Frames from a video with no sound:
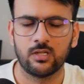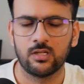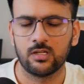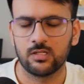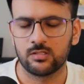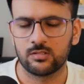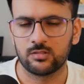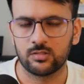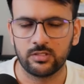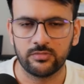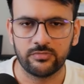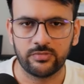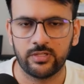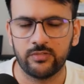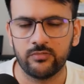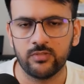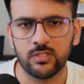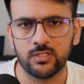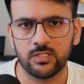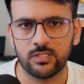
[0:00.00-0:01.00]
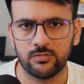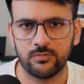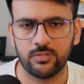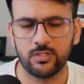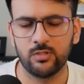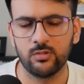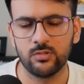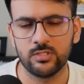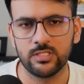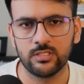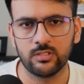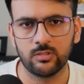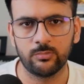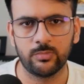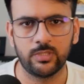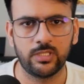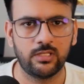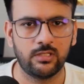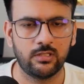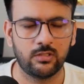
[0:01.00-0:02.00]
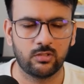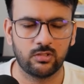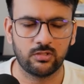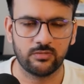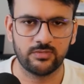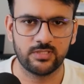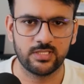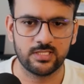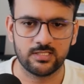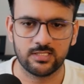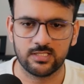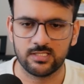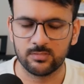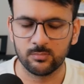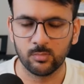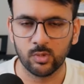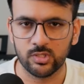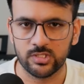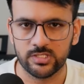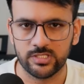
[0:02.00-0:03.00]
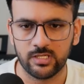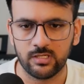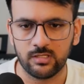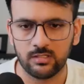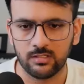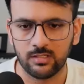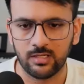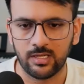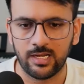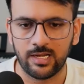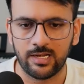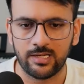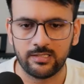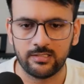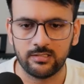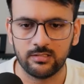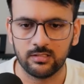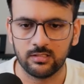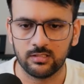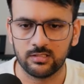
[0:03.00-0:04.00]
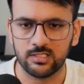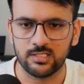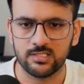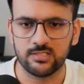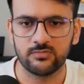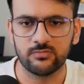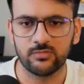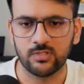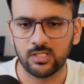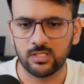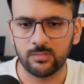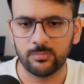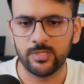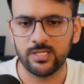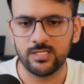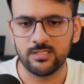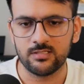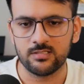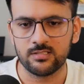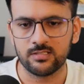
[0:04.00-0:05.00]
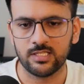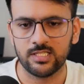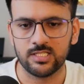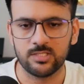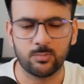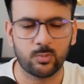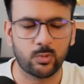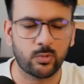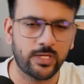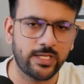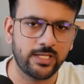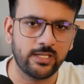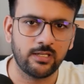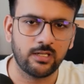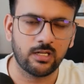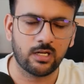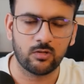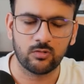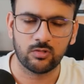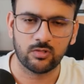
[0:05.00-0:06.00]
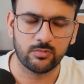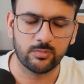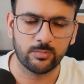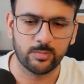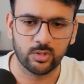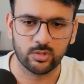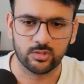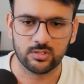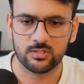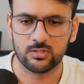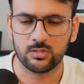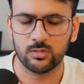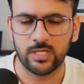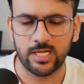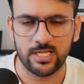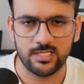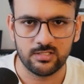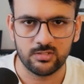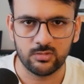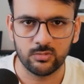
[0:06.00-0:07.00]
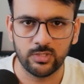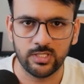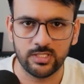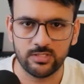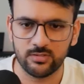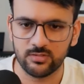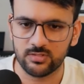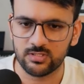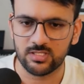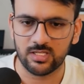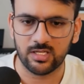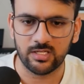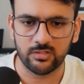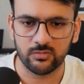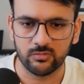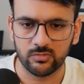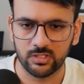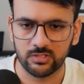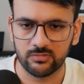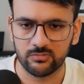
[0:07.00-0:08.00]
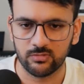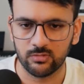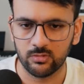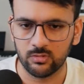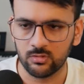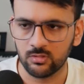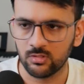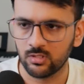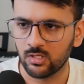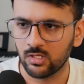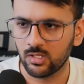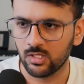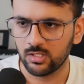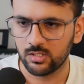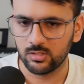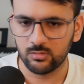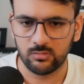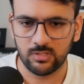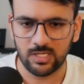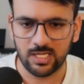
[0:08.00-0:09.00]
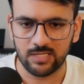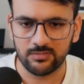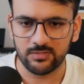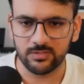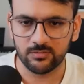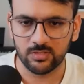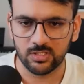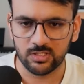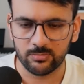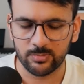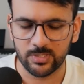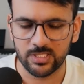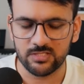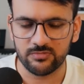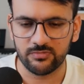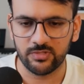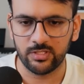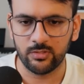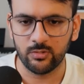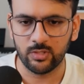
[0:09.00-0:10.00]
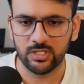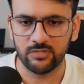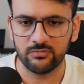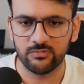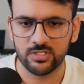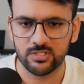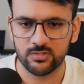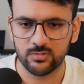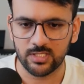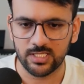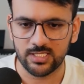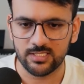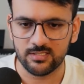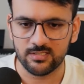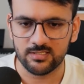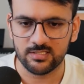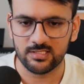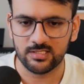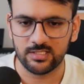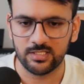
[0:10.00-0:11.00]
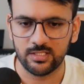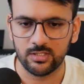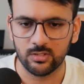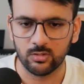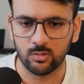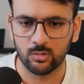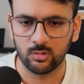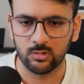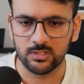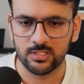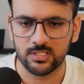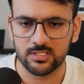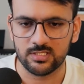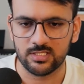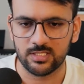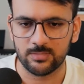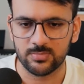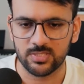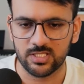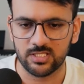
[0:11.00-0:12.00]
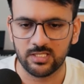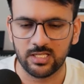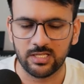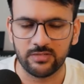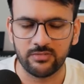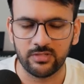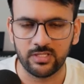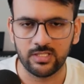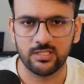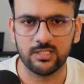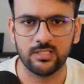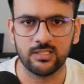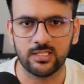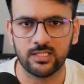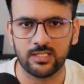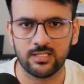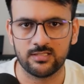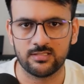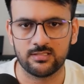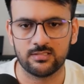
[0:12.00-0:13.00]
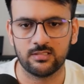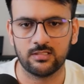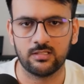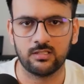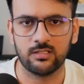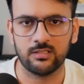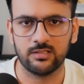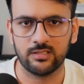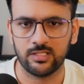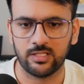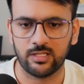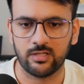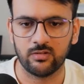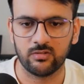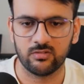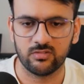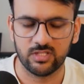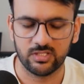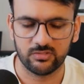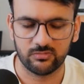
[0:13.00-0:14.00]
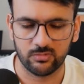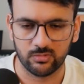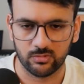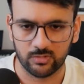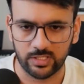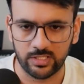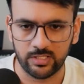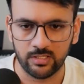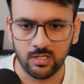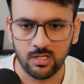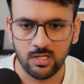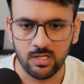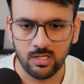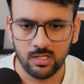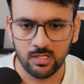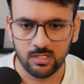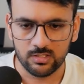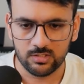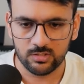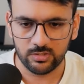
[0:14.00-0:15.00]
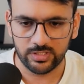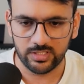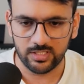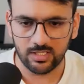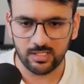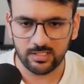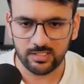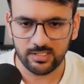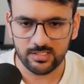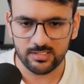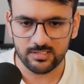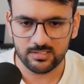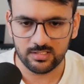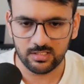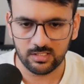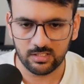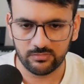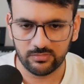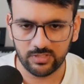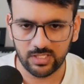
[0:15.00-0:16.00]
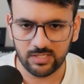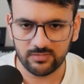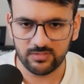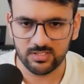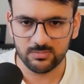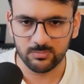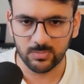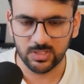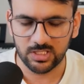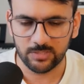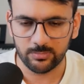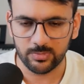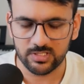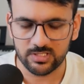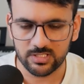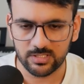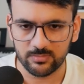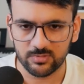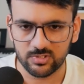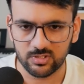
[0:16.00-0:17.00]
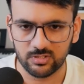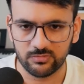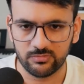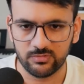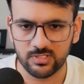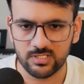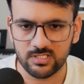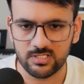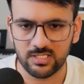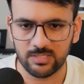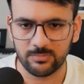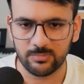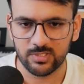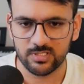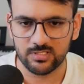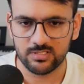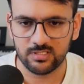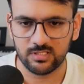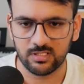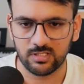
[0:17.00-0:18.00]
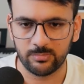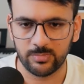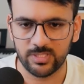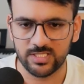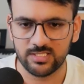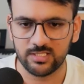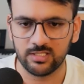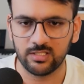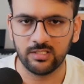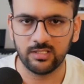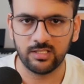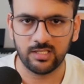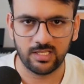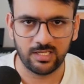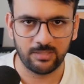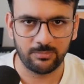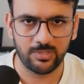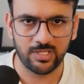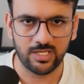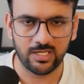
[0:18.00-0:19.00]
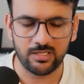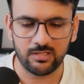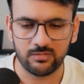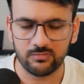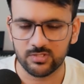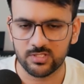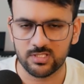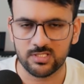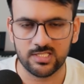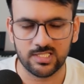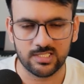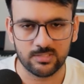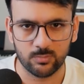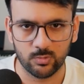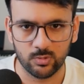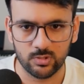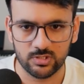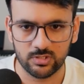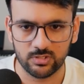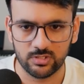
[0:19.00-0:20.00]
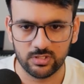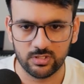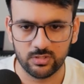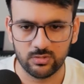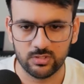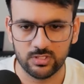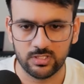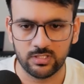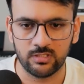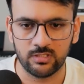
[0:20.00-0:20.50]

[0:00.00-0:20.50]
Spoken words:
So the framework that we're using to build all of this is Motia, and this Workbench is provided out of the box. So as soon as you start your workflow, you have a Workbench where you can visualize and see all the steps and everything that is there in a workflow, right? So in our case, we have these multiple steps. So the first step is basically an API, which is exposed to the user.